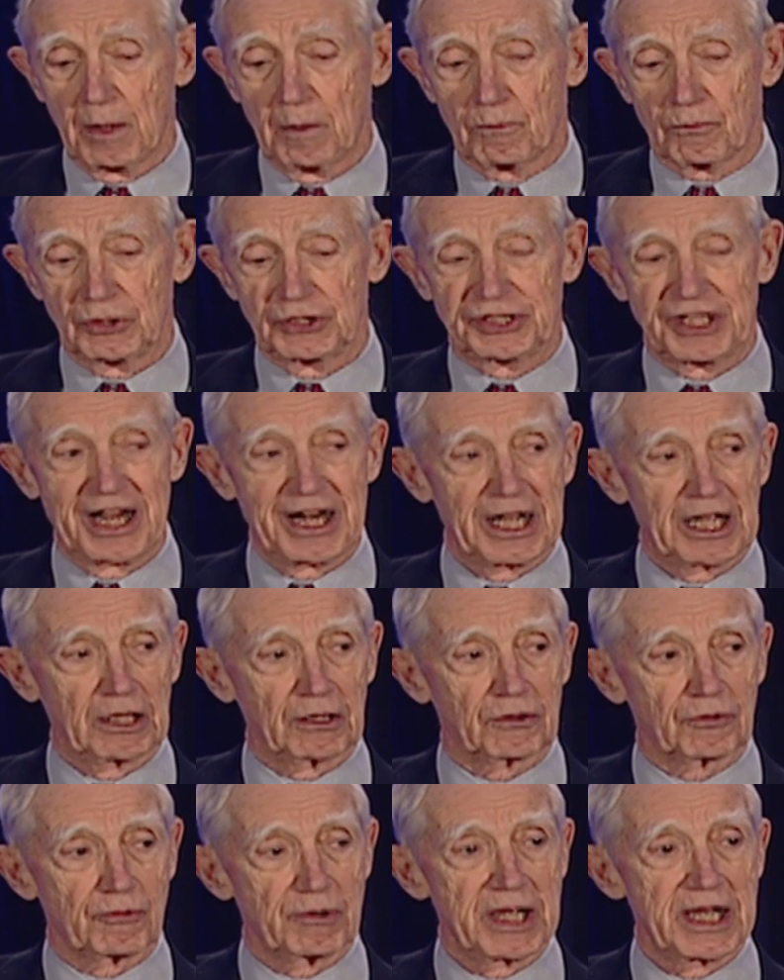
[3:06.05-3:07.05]
presenting
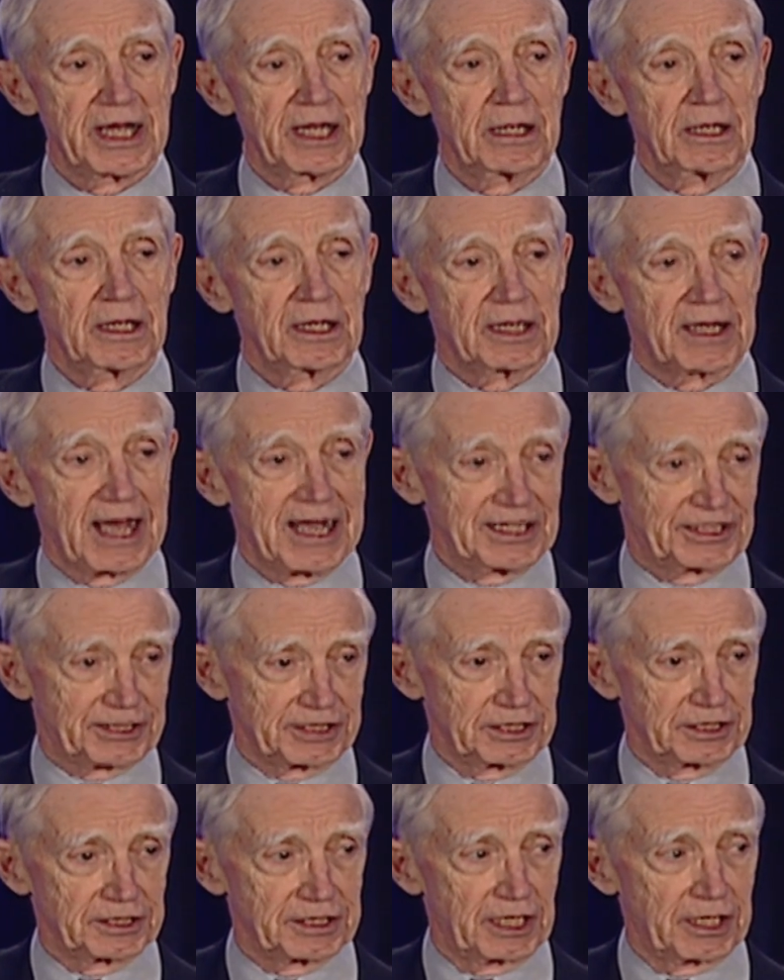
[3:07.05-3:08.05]
3
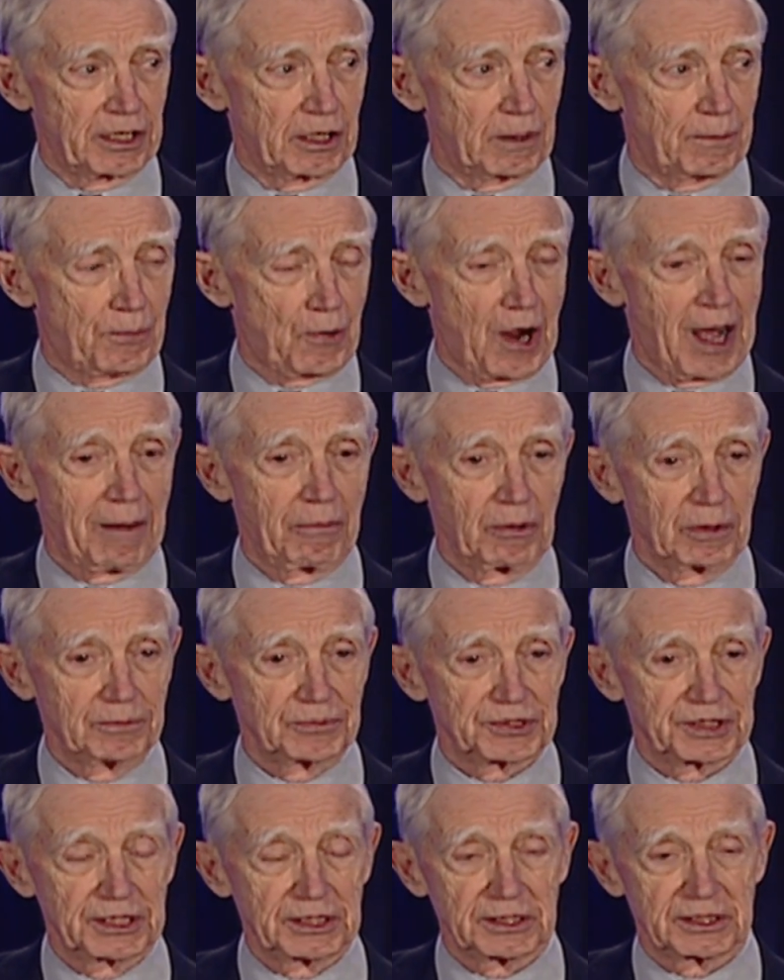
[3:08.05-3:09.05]
cases that are
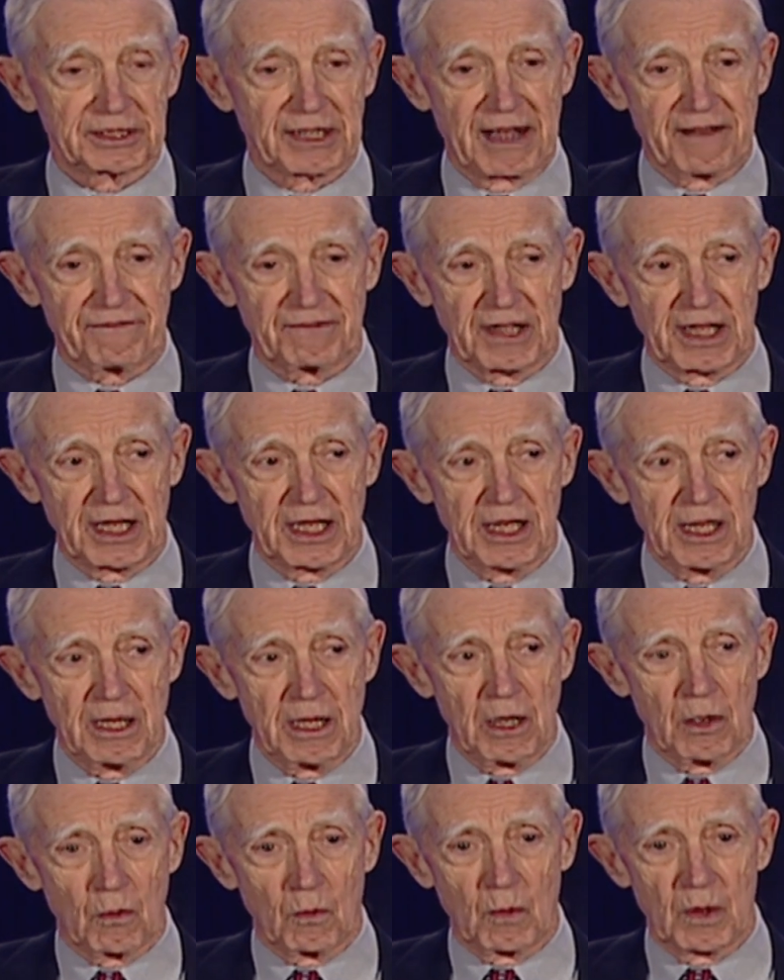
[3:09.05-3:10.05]
problems in safety
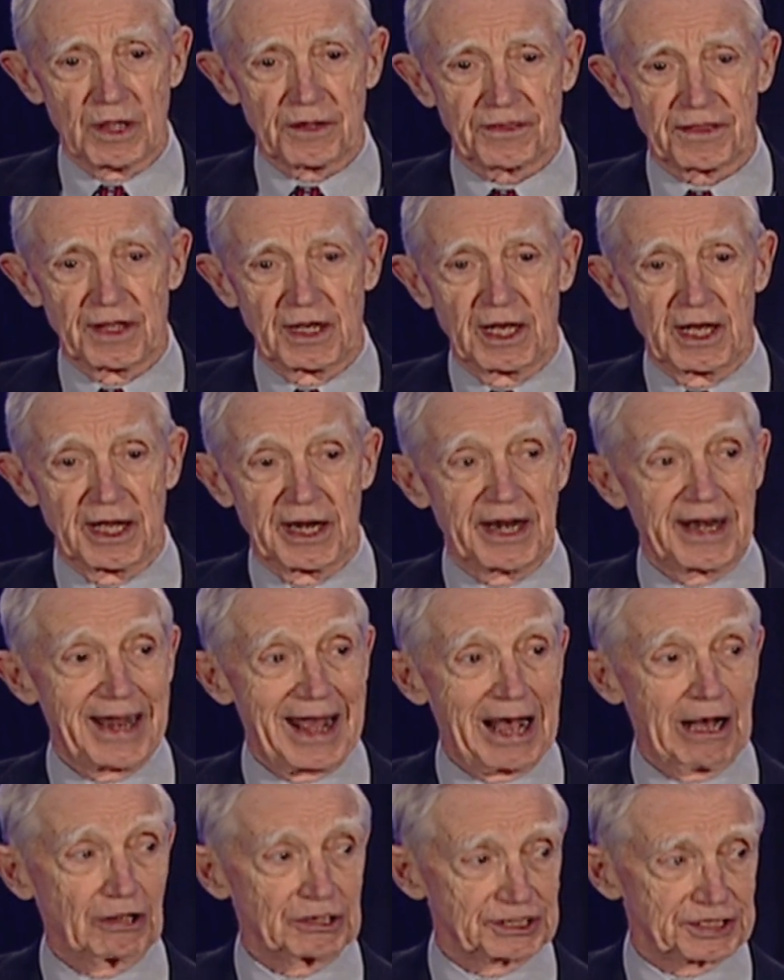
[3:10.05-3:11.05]
with an
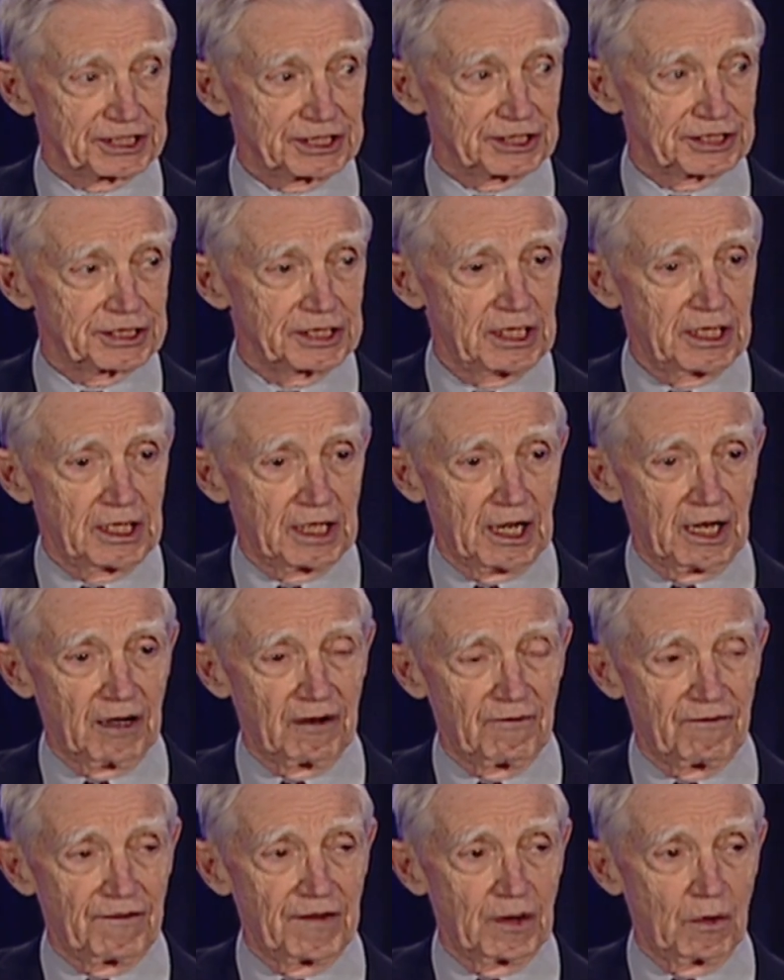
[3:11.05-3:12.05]
analysis
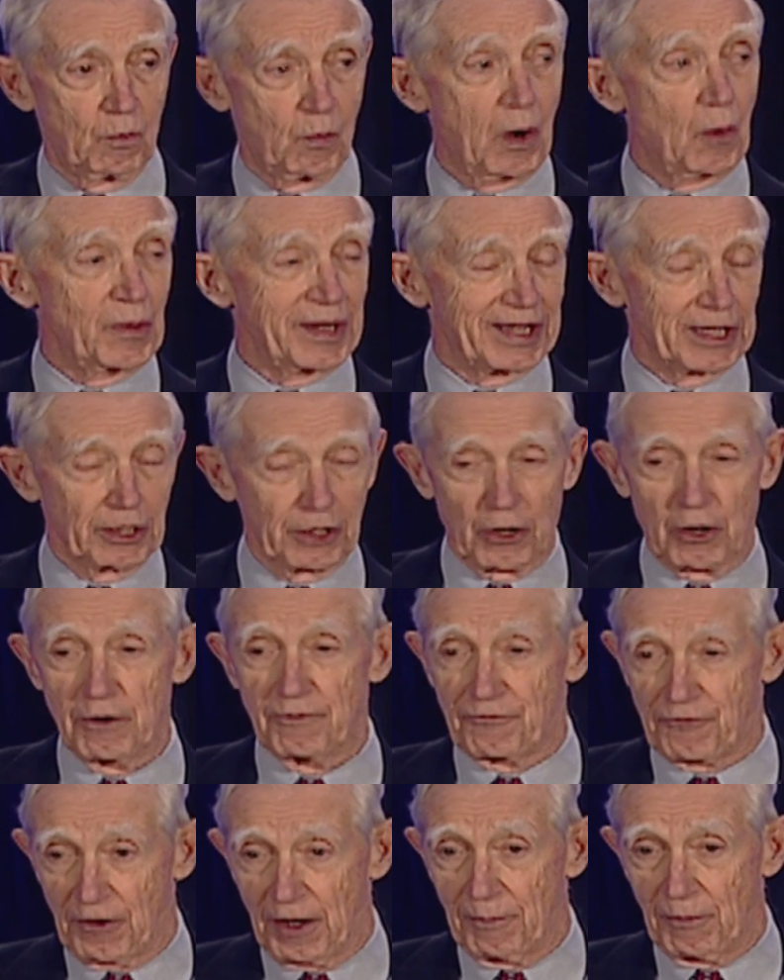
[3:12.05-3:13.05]
of what we can learn
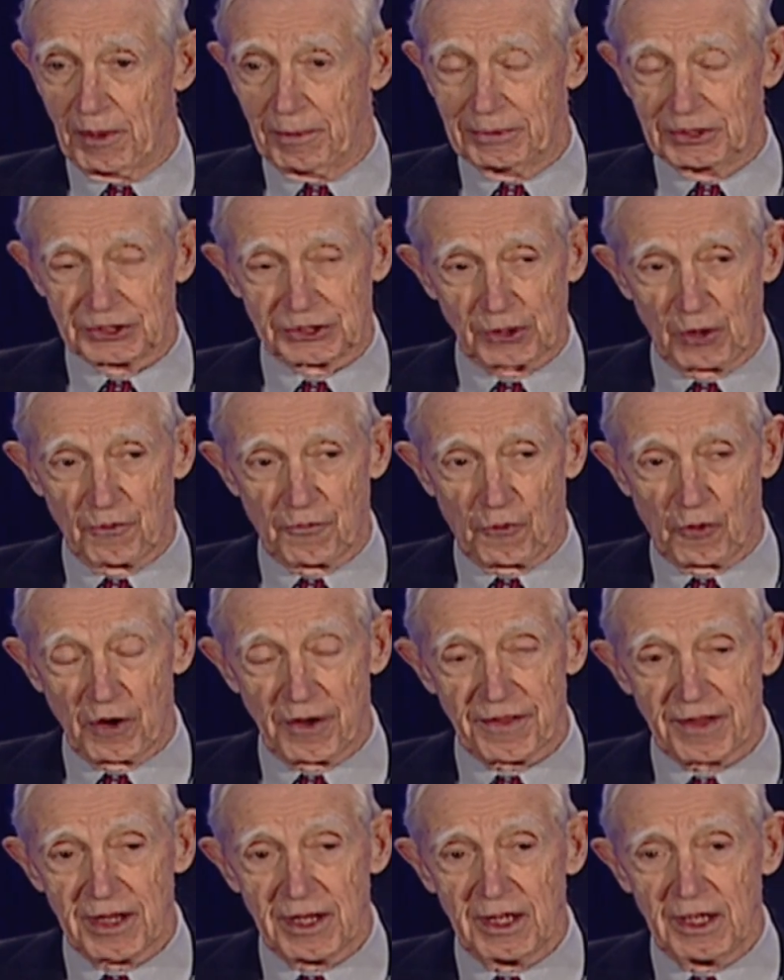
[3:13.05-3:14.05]
from them and so forth.
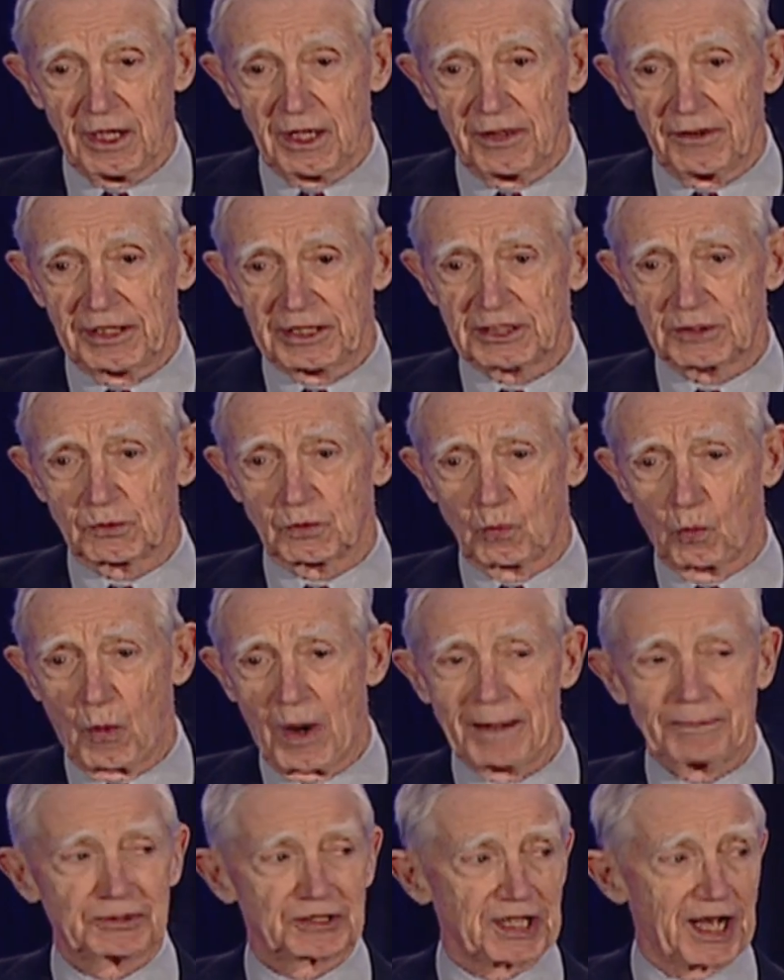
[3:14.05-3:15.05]
This
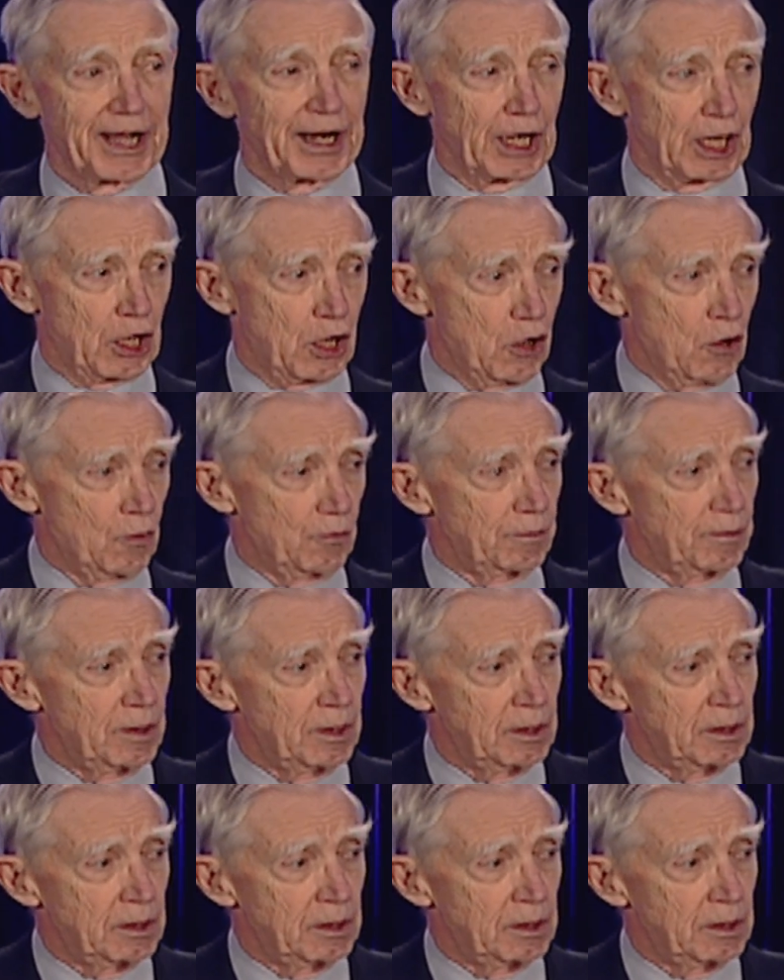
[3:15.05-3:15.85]
website alone